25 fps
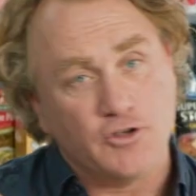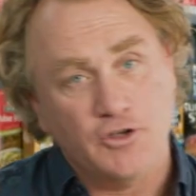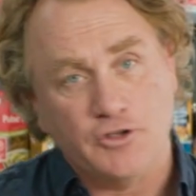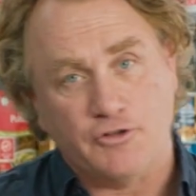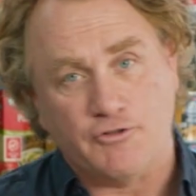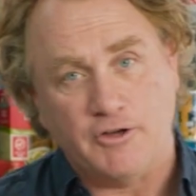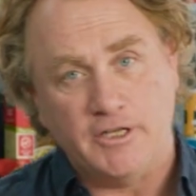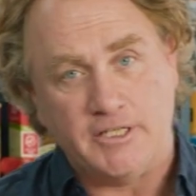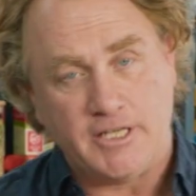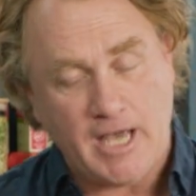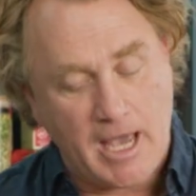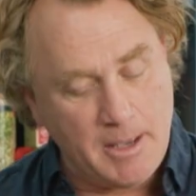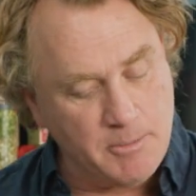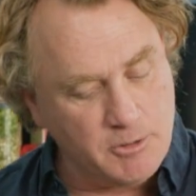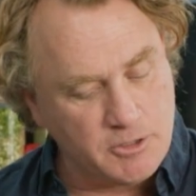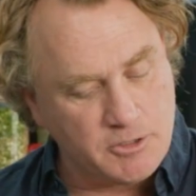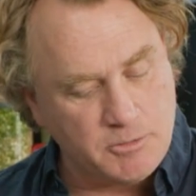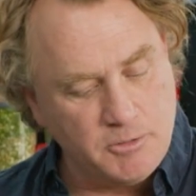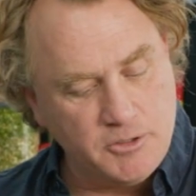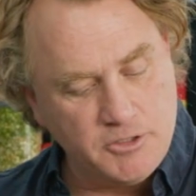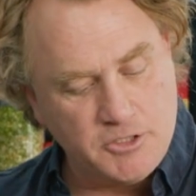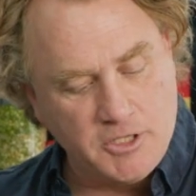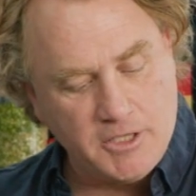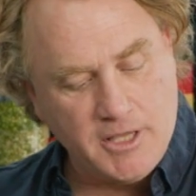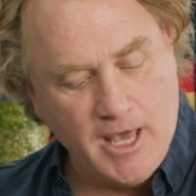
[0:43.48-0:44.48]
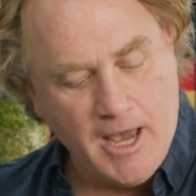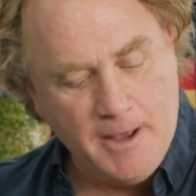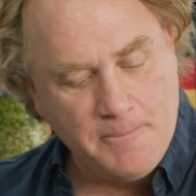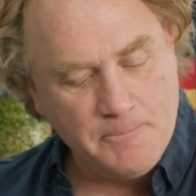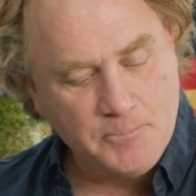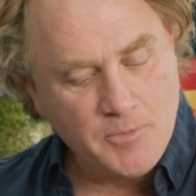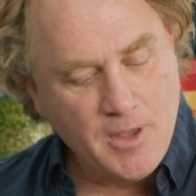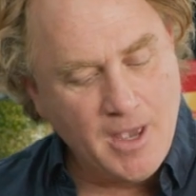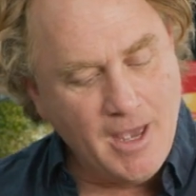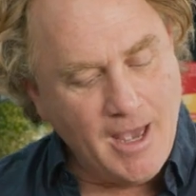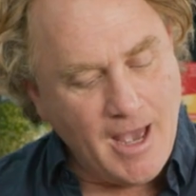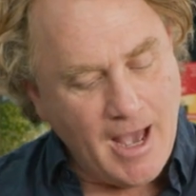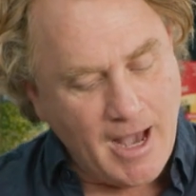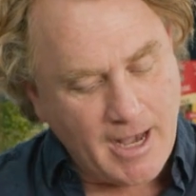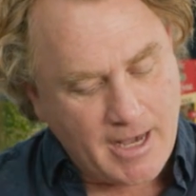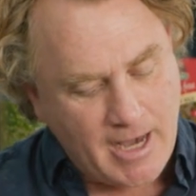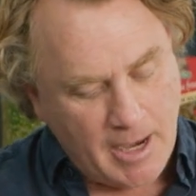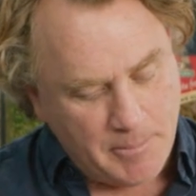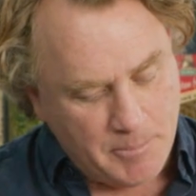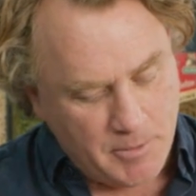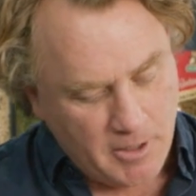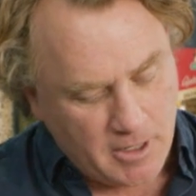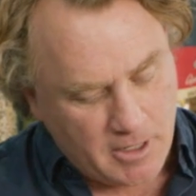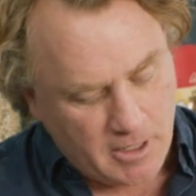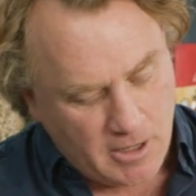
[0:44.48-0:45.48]
2-3 tablespoons of that. A
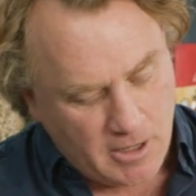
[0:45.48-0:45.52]
couple of